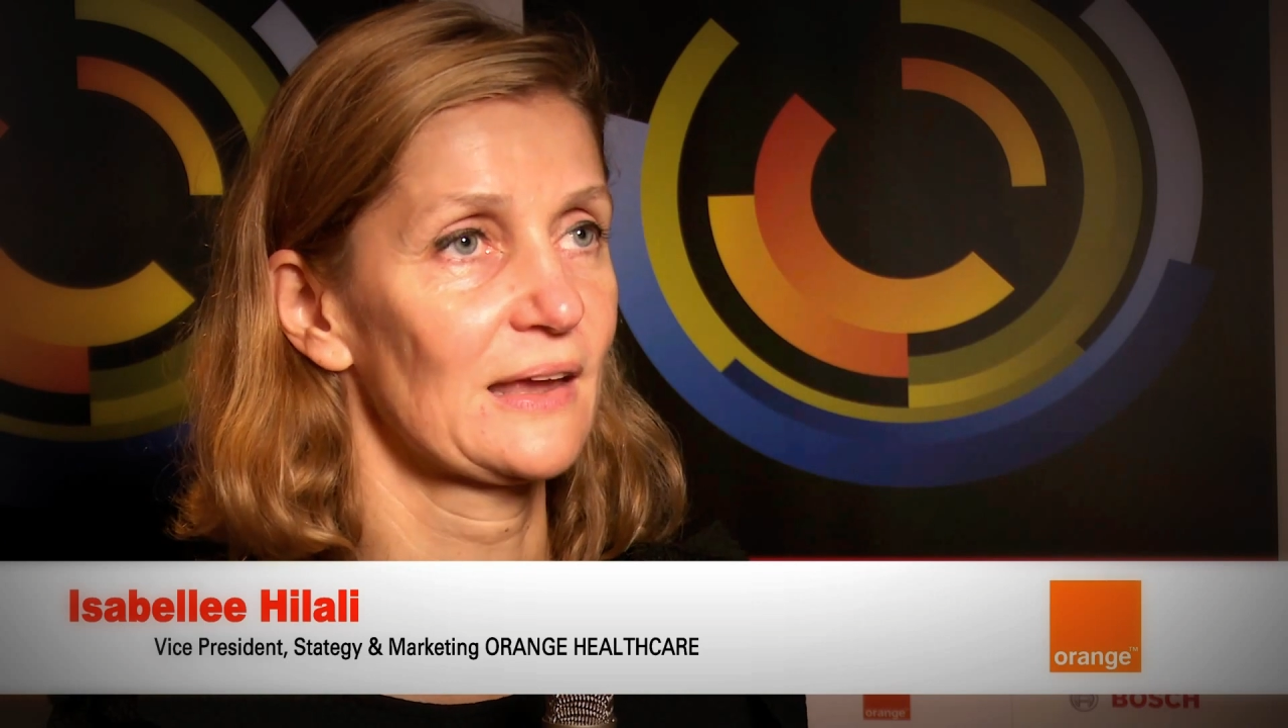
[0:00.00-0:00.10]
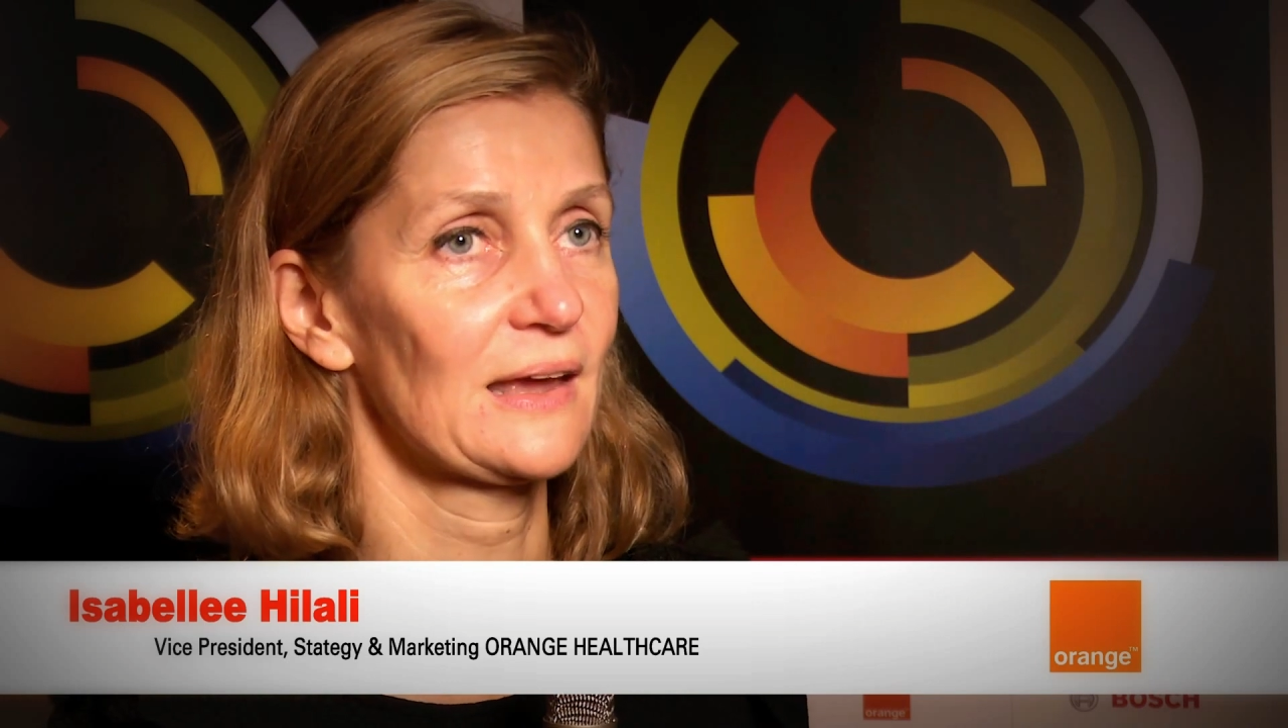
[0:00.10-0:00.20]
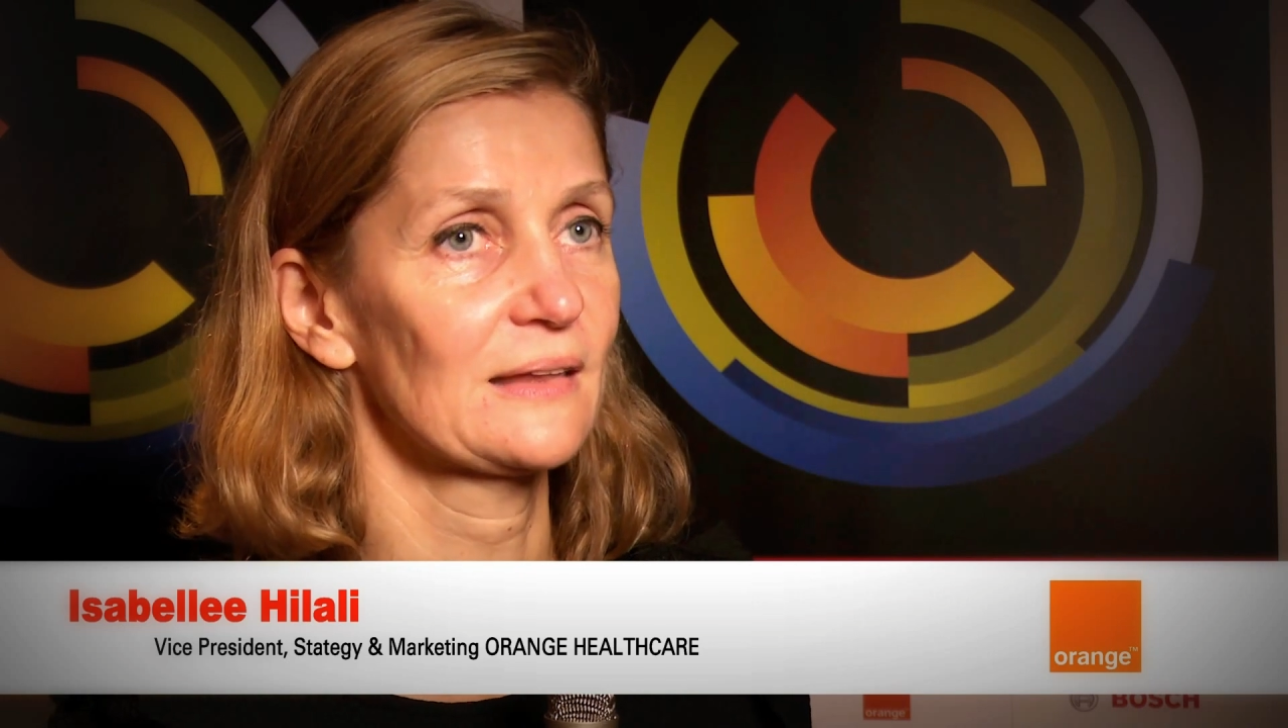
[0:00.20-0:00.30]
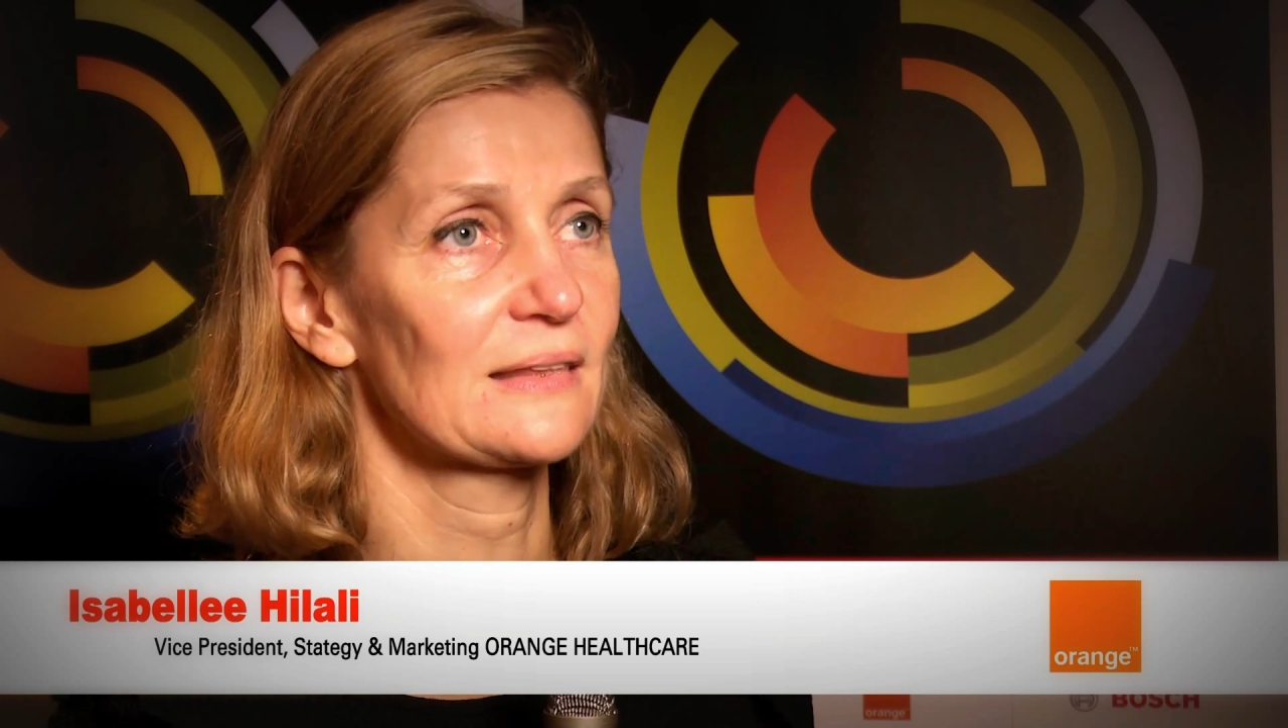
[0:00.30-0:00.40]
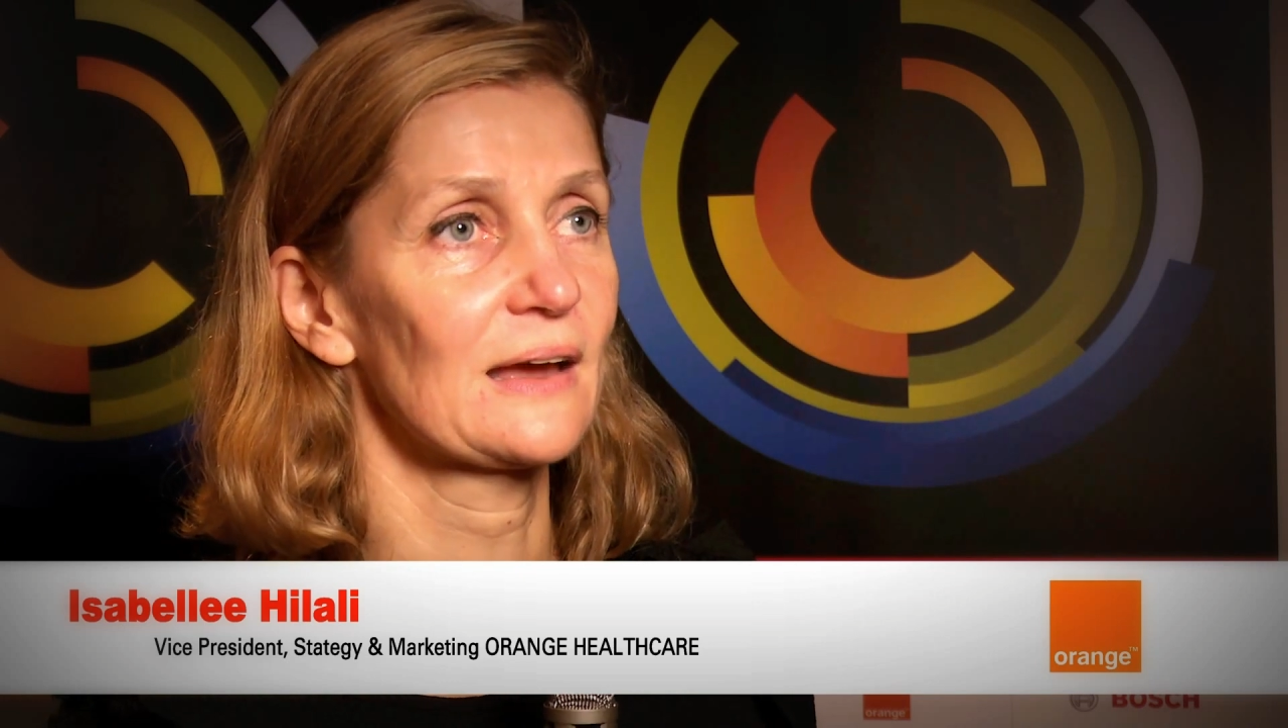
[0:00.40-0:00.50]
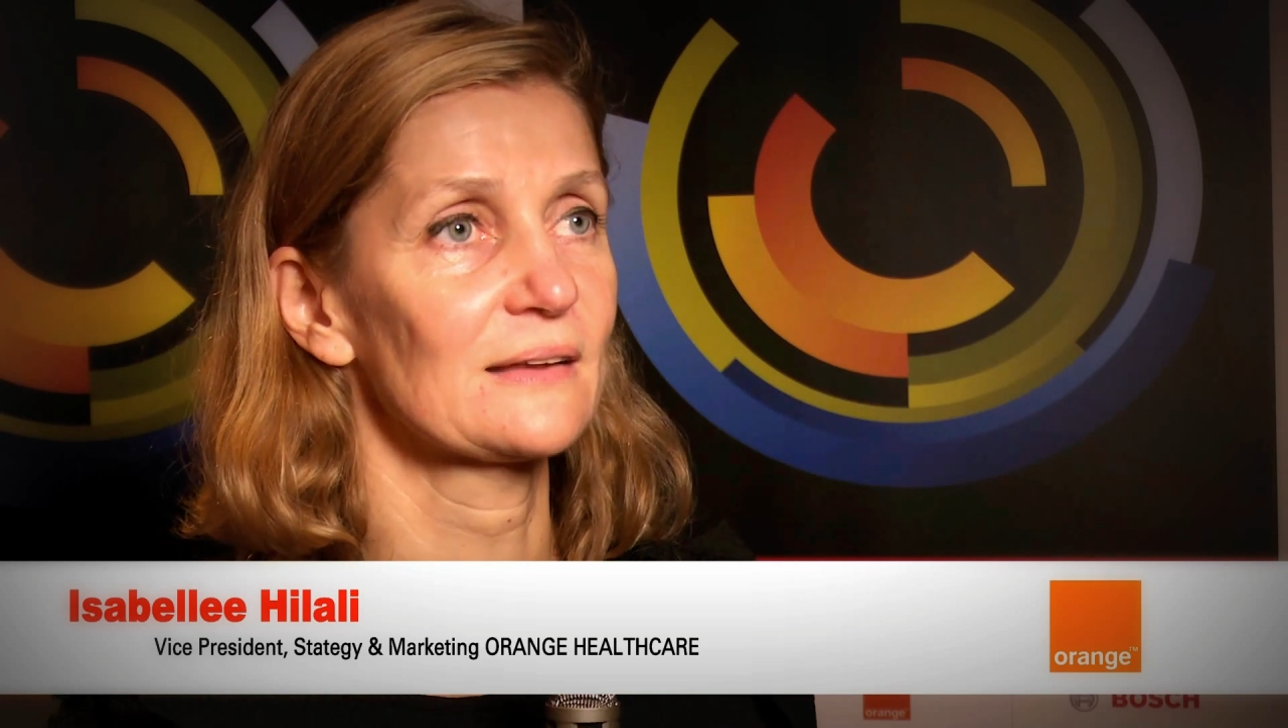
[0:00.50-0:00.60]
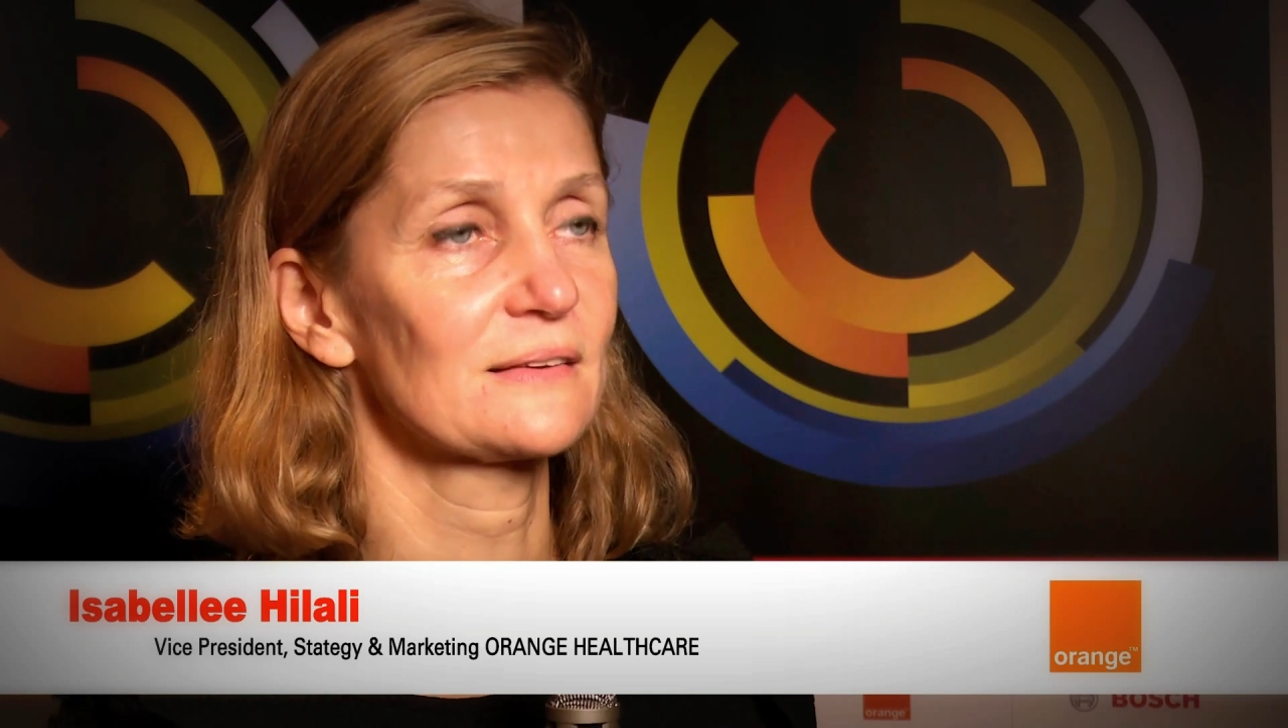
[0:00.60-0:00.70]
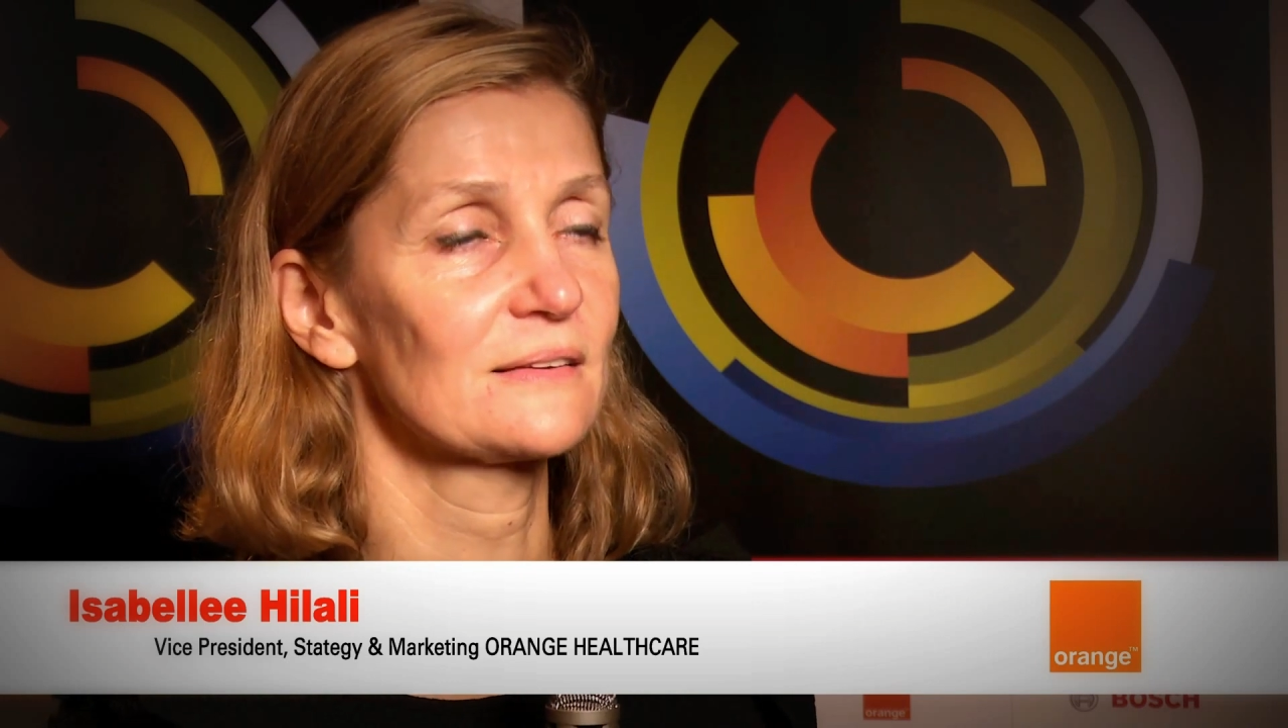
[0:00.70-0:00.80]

and that